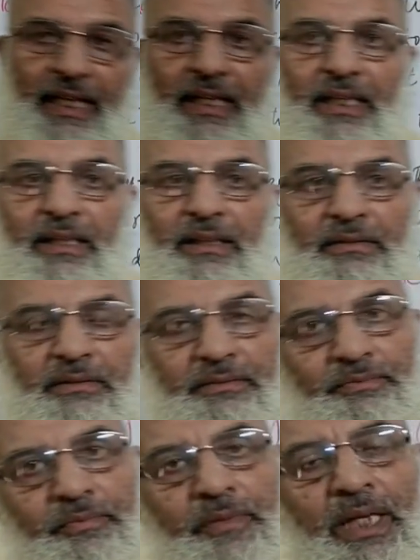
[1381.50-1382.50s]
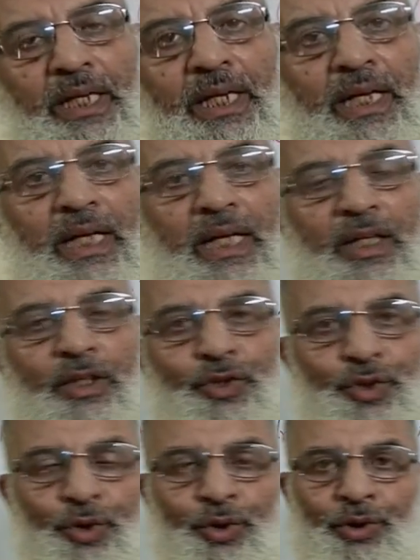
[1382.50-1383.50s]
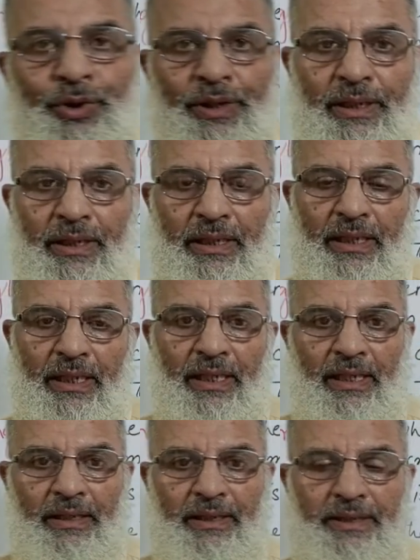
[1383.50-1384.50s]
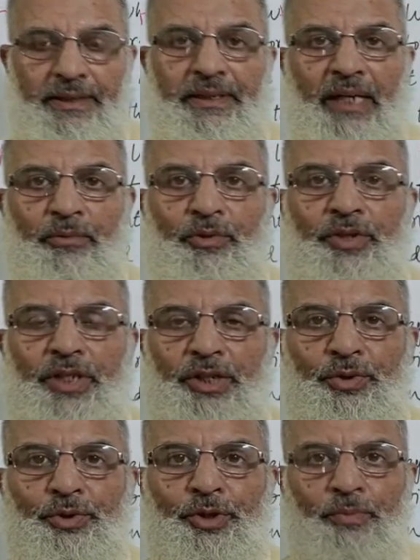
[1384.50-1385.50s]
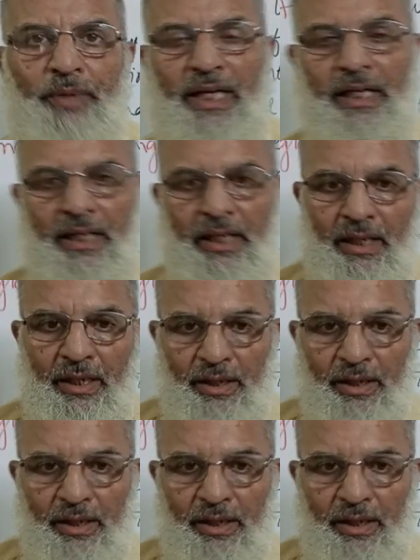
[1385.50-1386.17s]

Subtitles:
angle. So it's time to say you goodbye